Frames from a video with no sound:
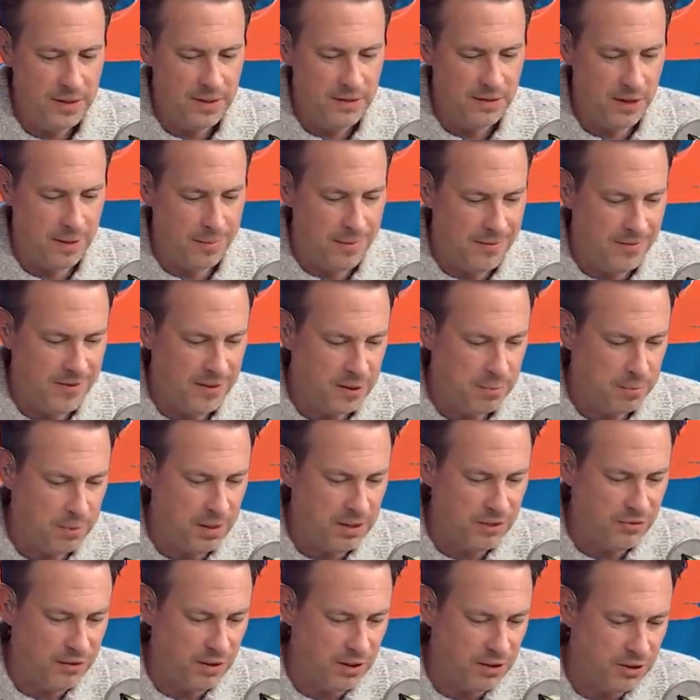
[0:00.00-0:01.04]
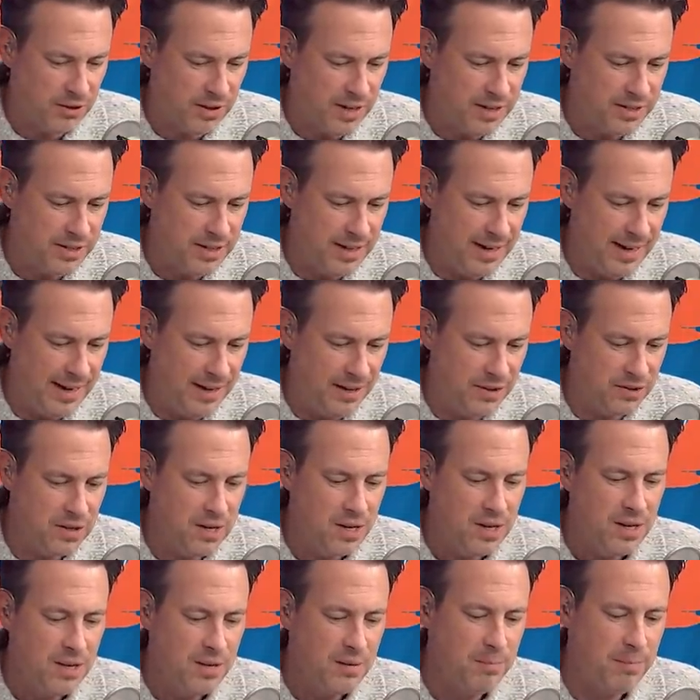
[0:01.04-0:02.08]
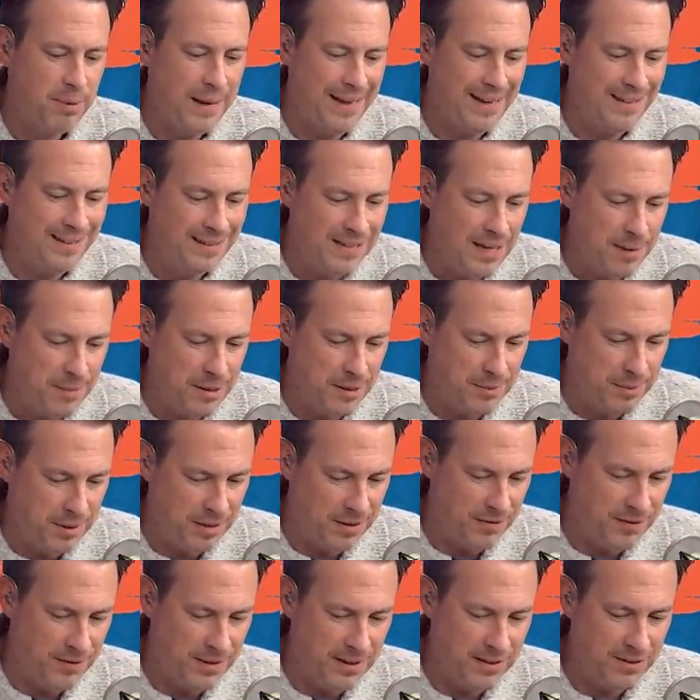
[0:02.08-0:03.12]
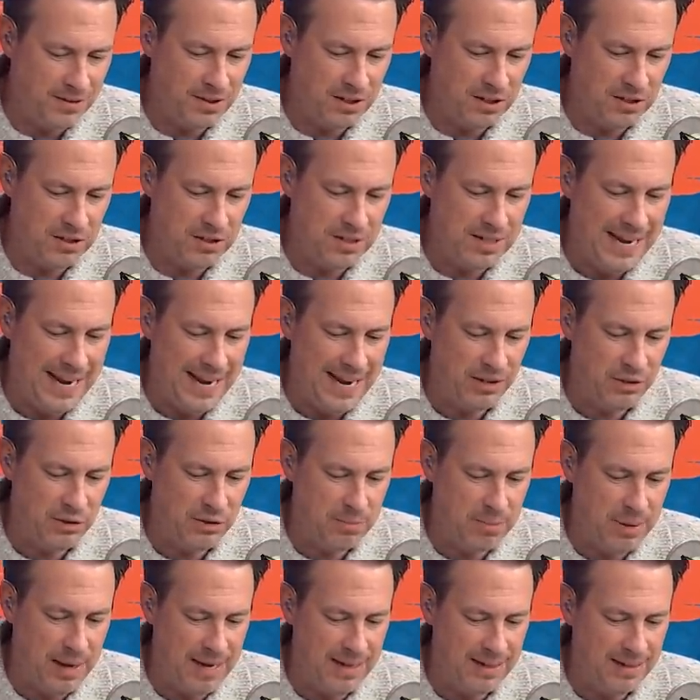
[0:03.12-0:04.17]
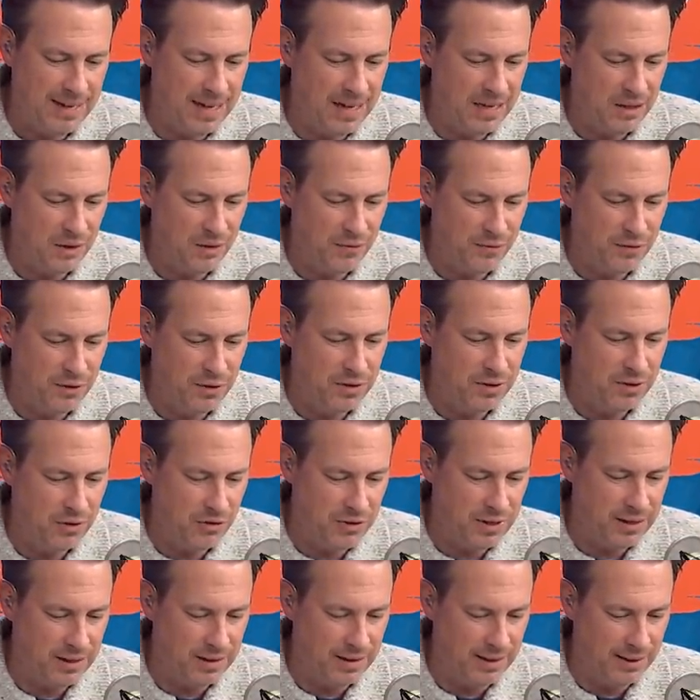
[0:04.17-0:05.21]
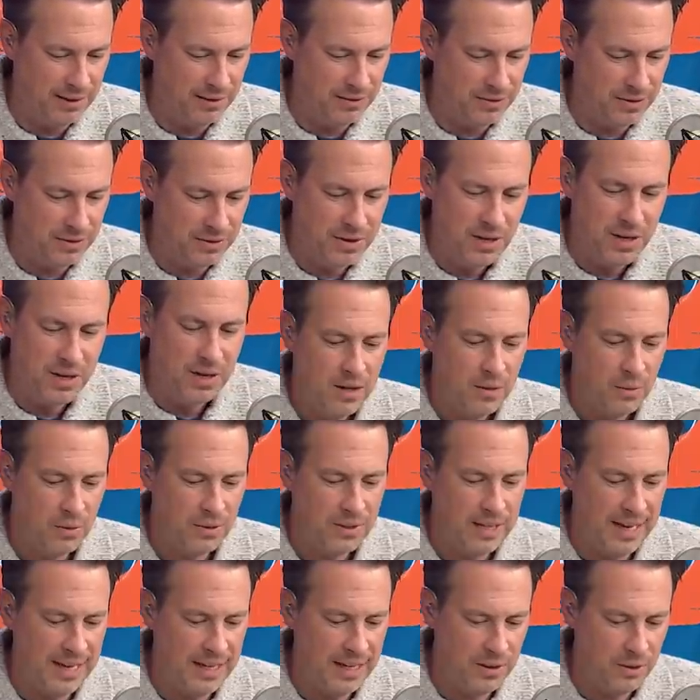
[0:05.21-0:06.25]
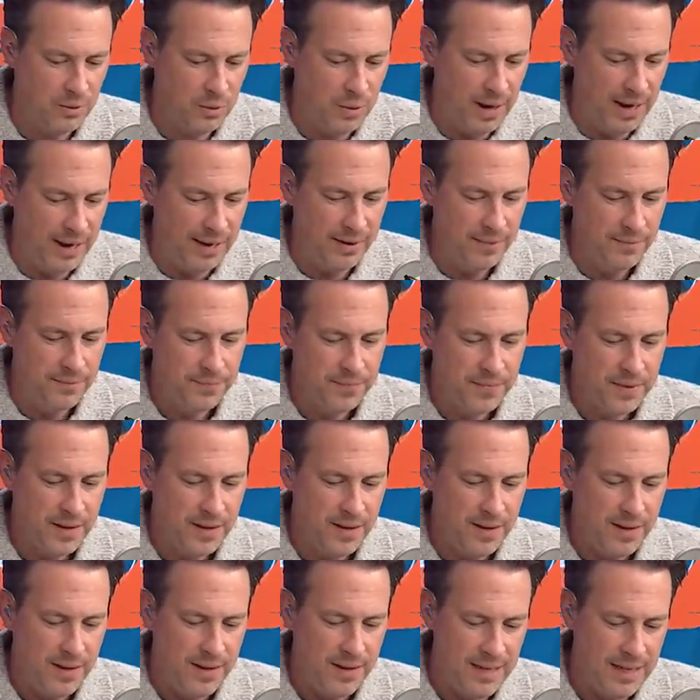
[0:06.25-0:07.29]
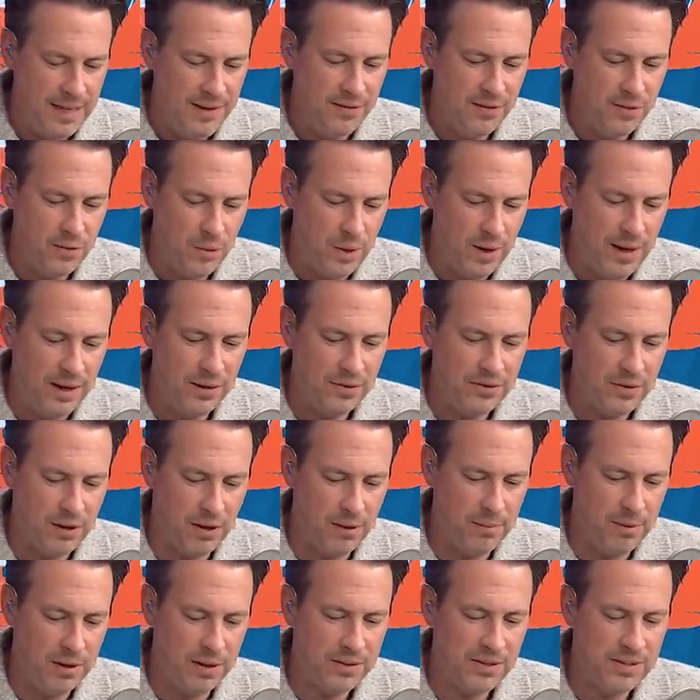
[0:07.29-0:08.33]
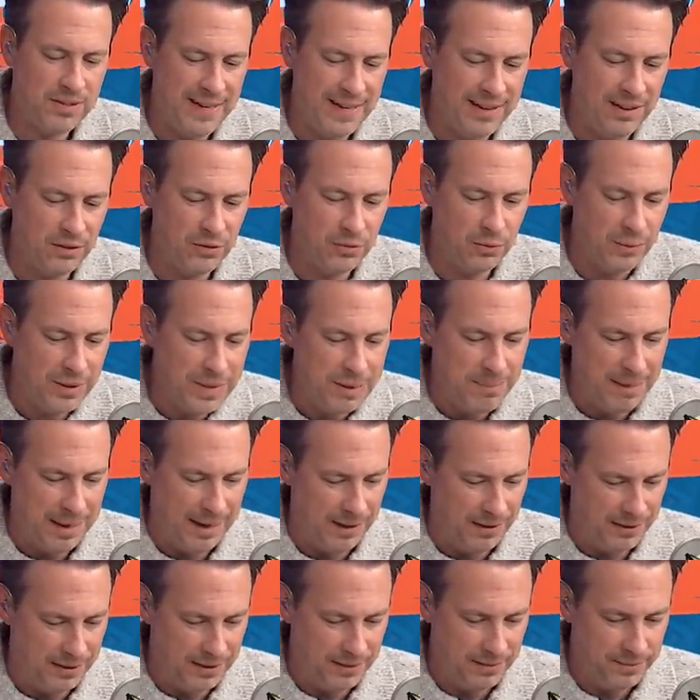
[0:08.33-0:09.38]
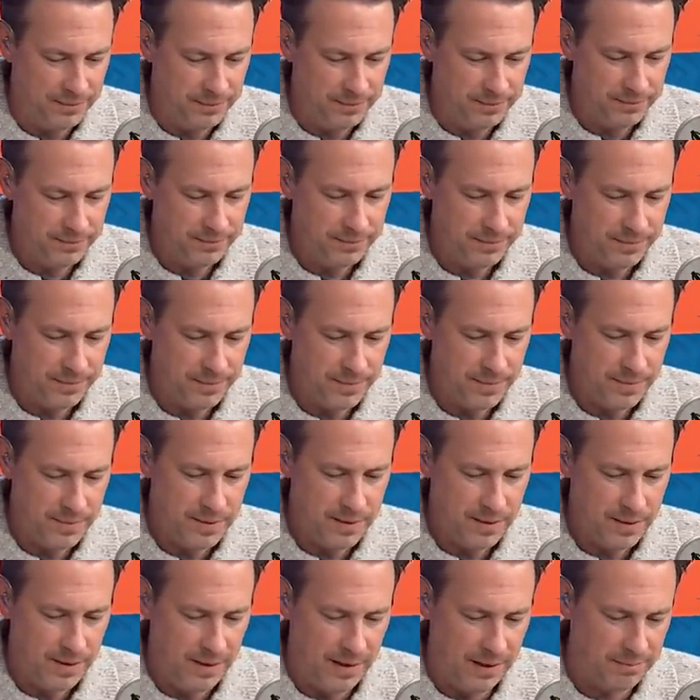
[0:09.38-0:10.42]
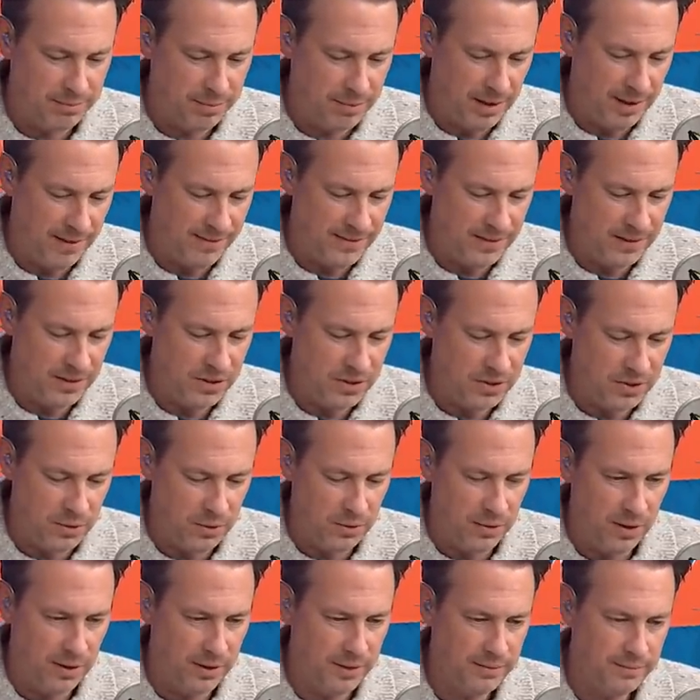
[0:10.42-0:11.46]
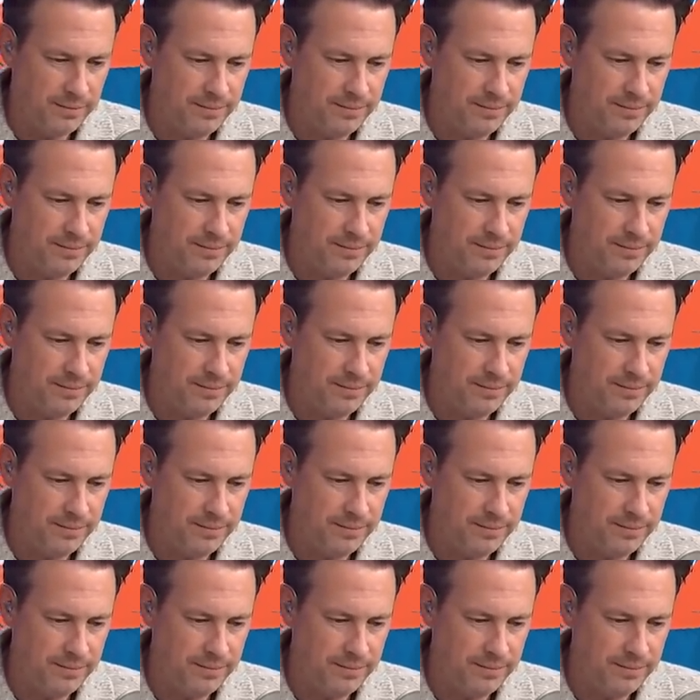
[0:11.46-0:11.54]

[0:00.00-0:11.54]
Some have expressed frustration as pandemic benefits, such as hazard pay and daily food and drink allowances, were taken away even while Starbucks sales rebounded and profits soared.